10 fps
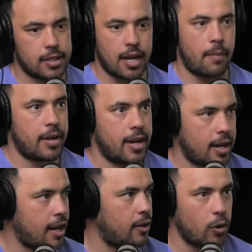wants to come in
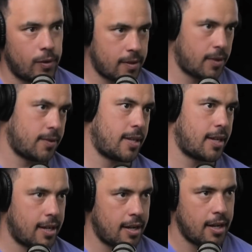and learn
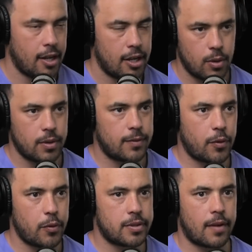content and do his
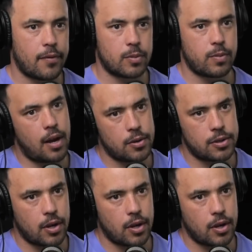food stuff as well.